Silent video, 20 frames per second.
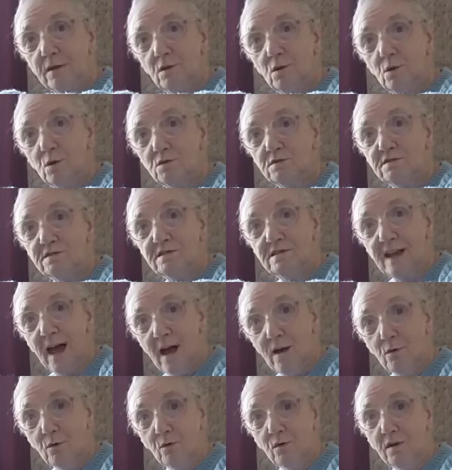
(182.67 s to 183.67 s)
that goes
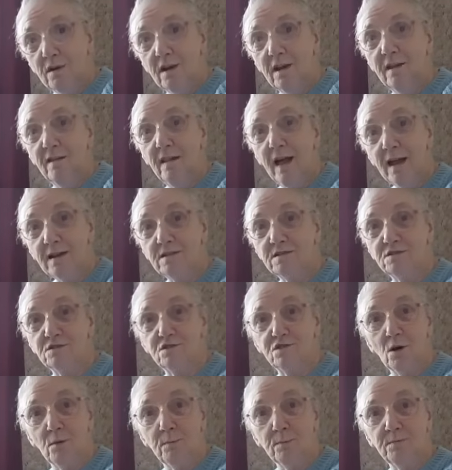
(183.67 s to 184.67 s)
down, and that
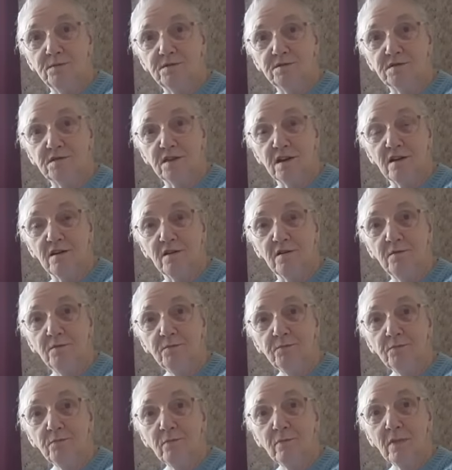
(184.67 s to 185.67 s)
stops the
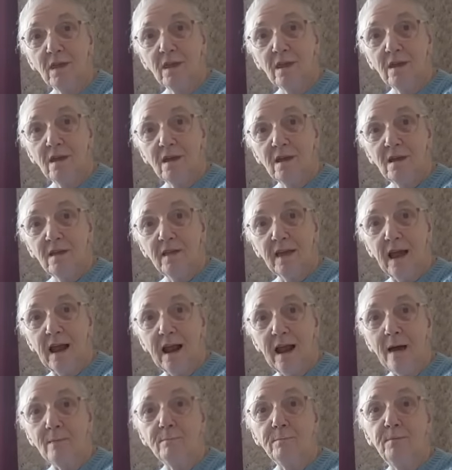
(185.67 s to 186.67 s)

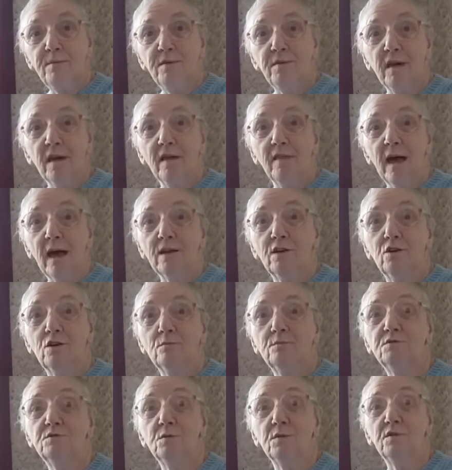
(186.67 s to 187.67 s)
clamp thing that
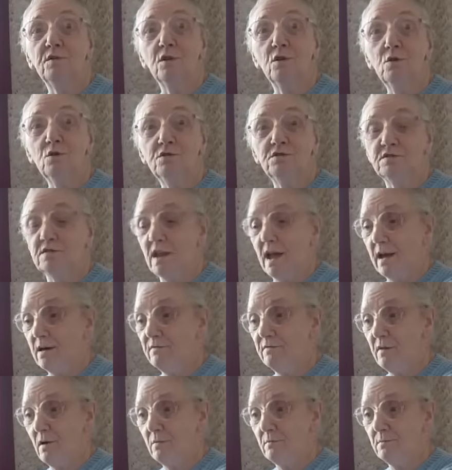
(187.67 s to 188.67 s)
comes with the
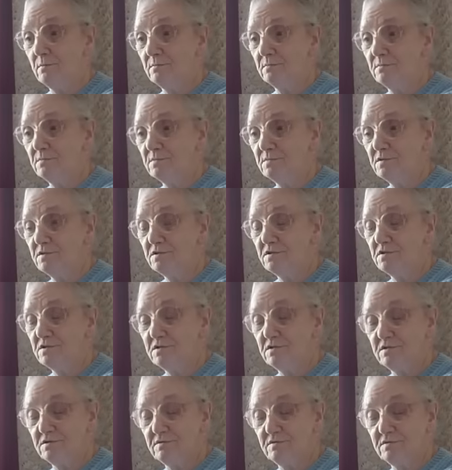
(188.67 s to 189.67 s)
gooseneck from
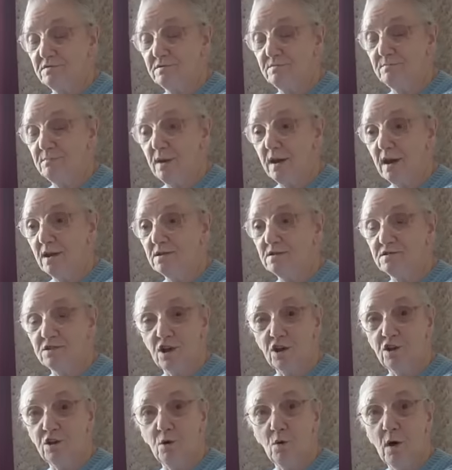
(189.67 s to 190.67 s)
being
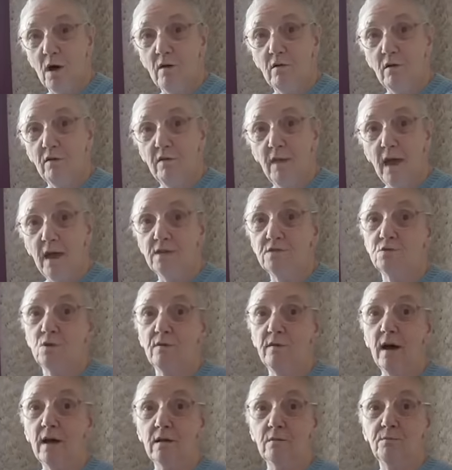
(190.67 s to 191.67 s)
secure on there.
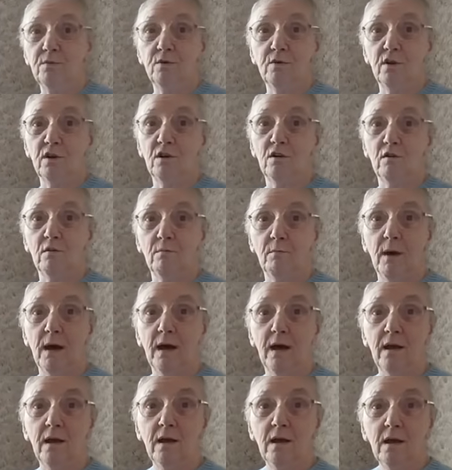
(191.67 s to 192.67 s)
So I've had to put it on
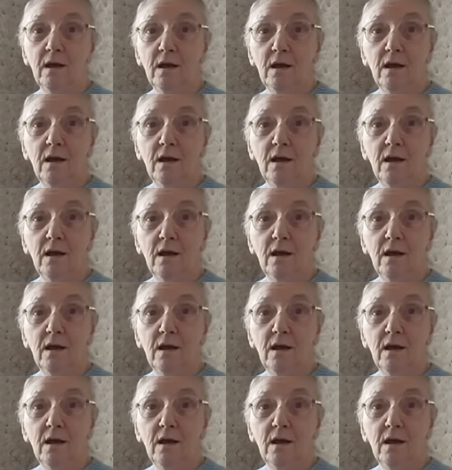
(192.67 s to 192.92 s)
my